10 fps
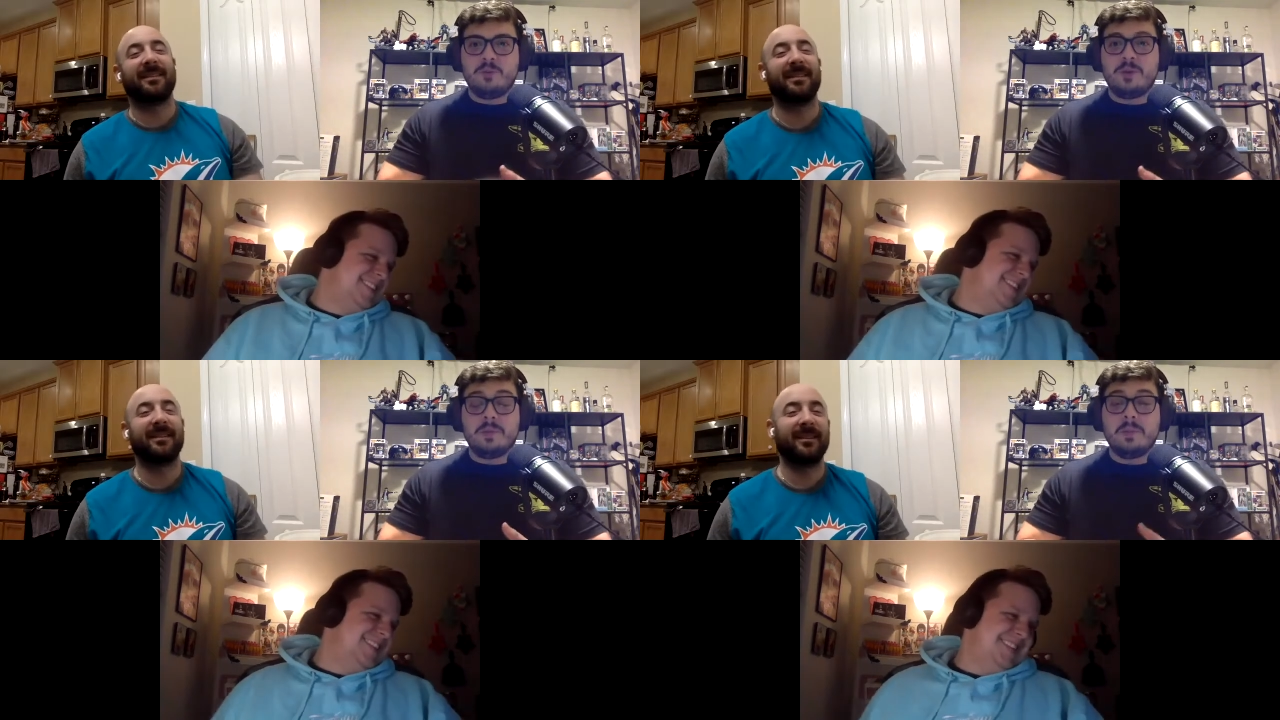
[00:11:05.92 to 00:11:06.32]

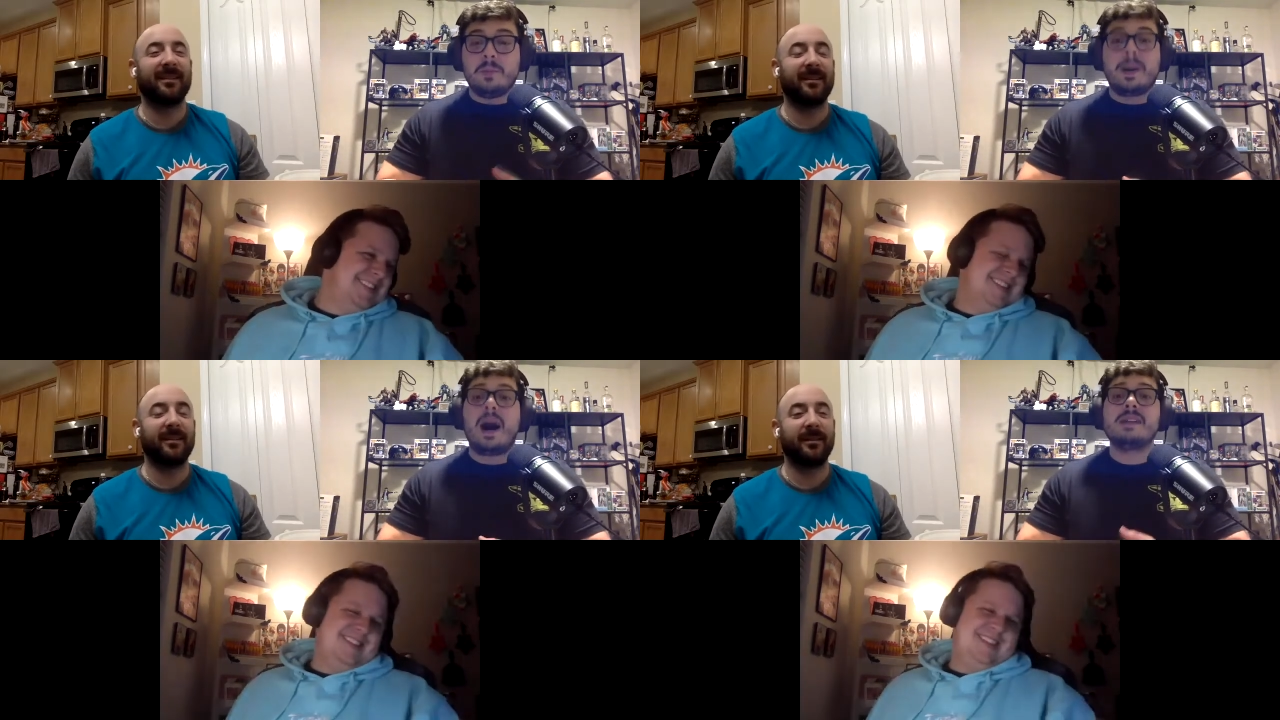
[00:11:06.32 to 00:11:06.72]
Speaker 1: would
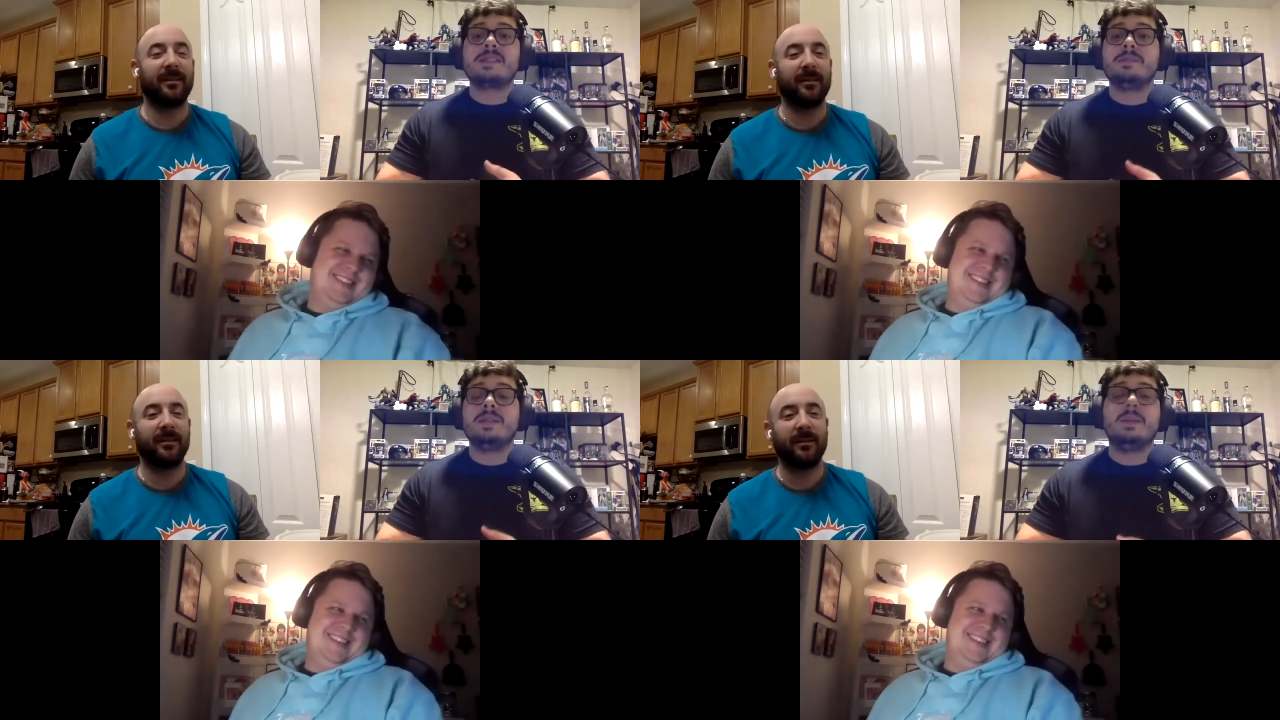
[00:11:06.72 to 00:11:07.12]

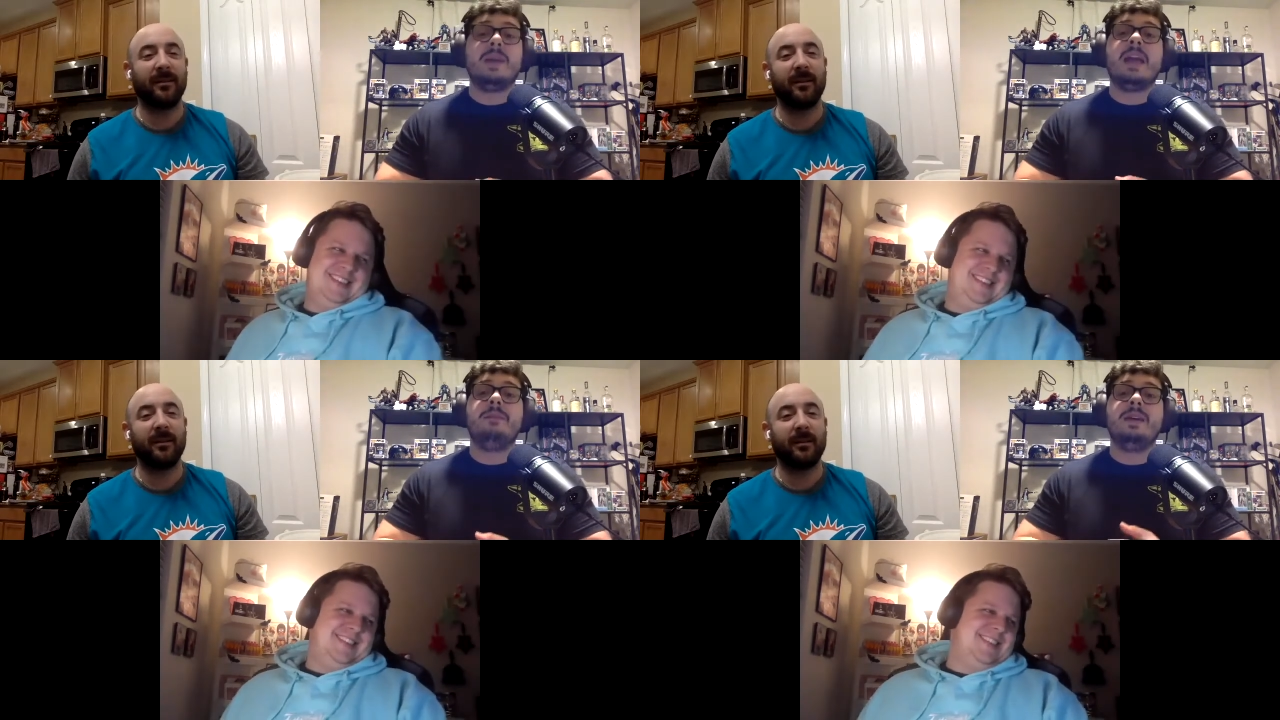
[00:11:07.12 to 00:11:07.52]
possibly,
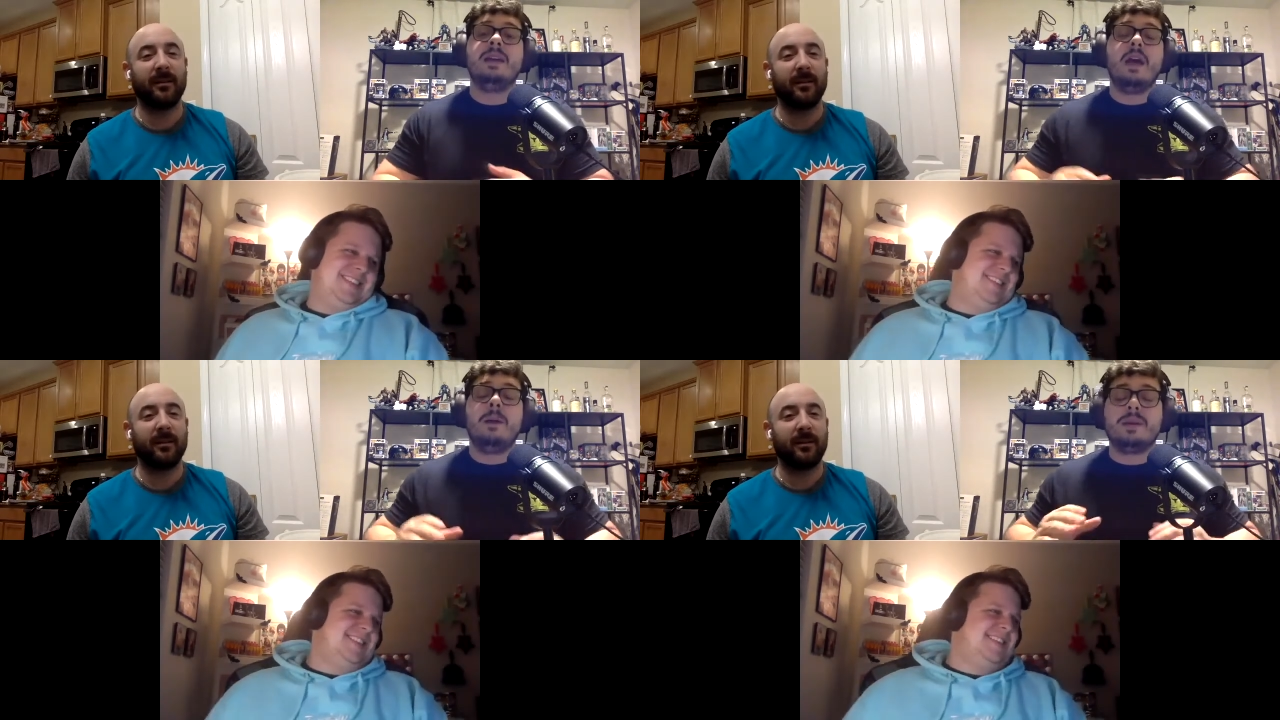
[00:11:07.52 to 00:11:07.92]

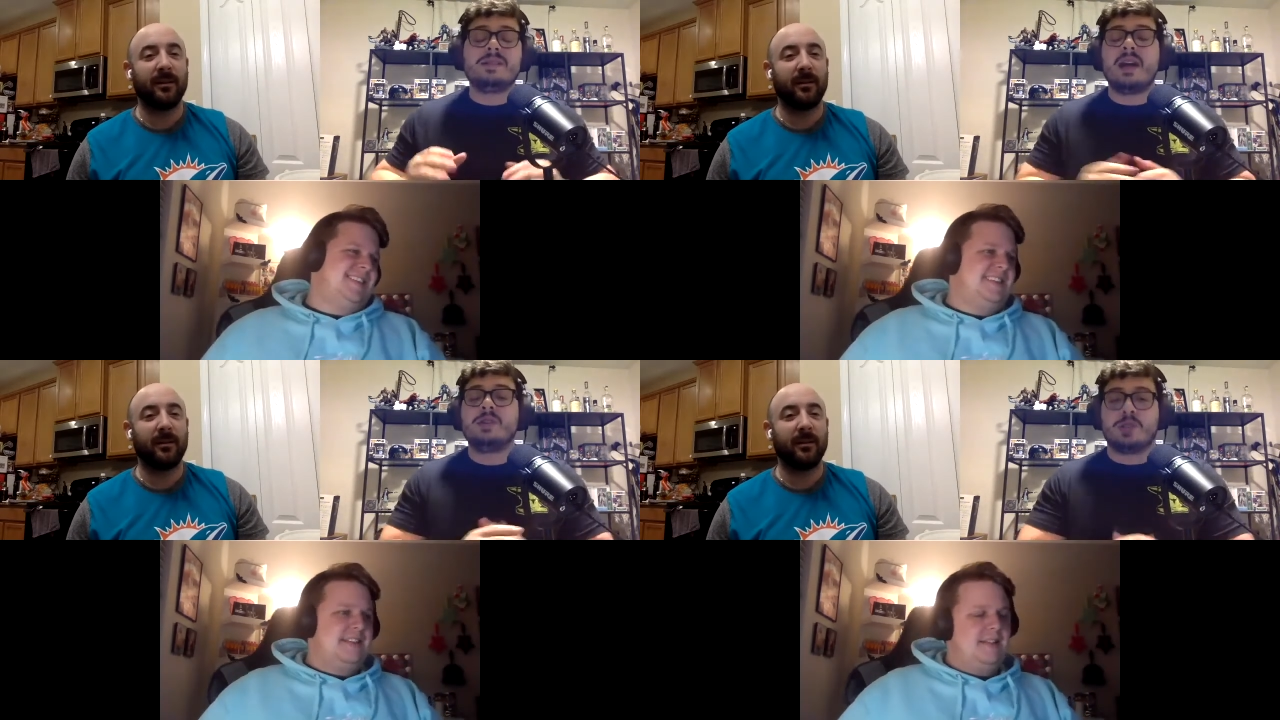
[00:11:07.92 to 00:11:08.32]
maybe,
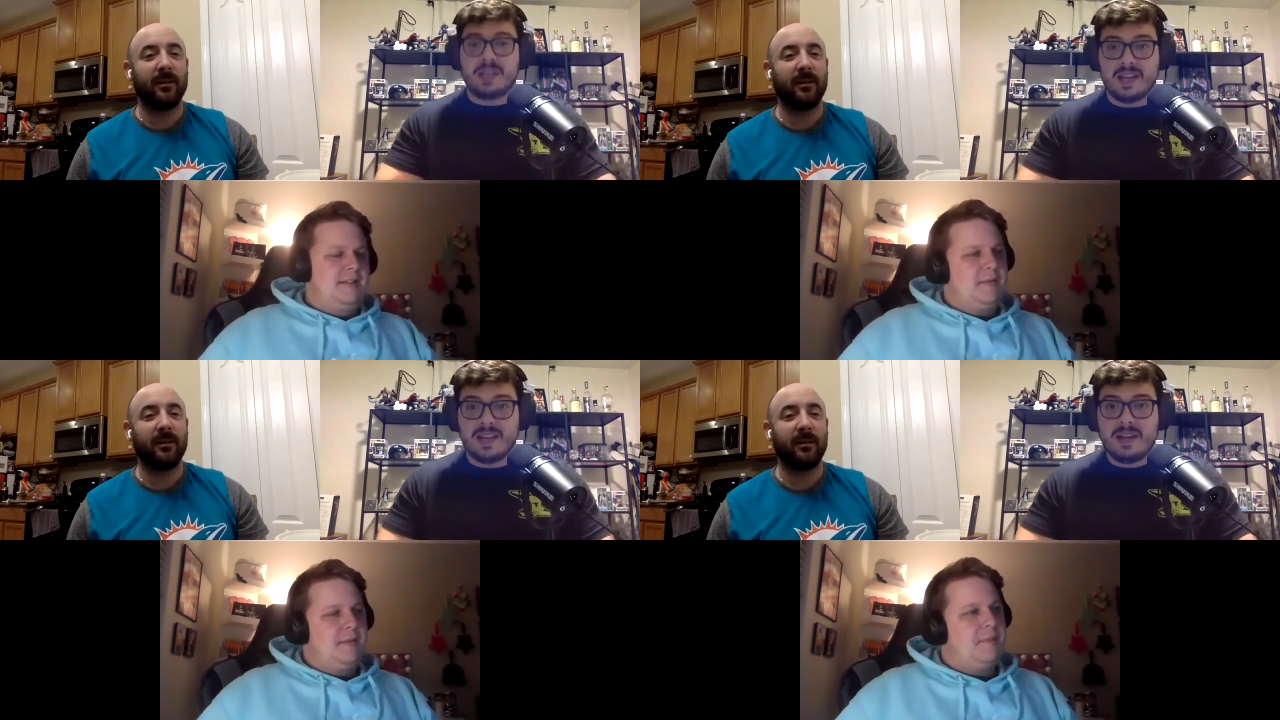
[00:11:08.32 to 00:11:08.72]

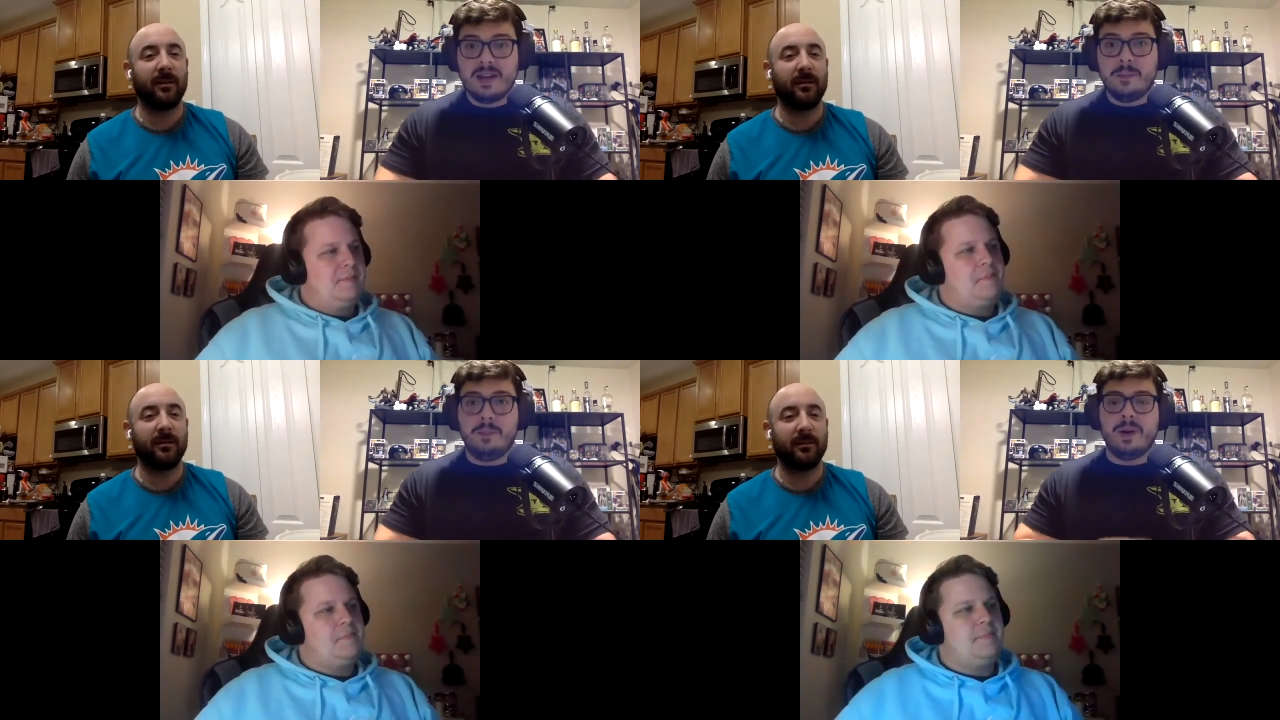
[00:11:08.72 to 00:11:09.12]
potentially,
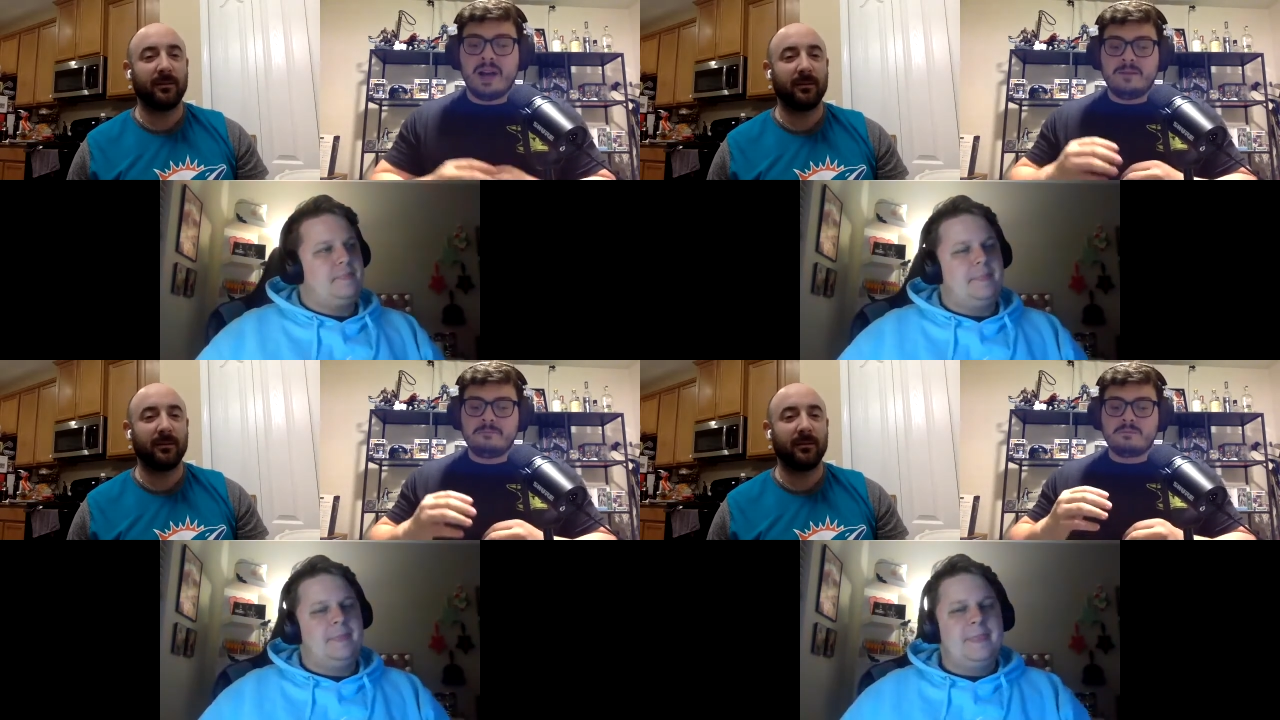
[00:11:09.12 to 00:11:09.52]
but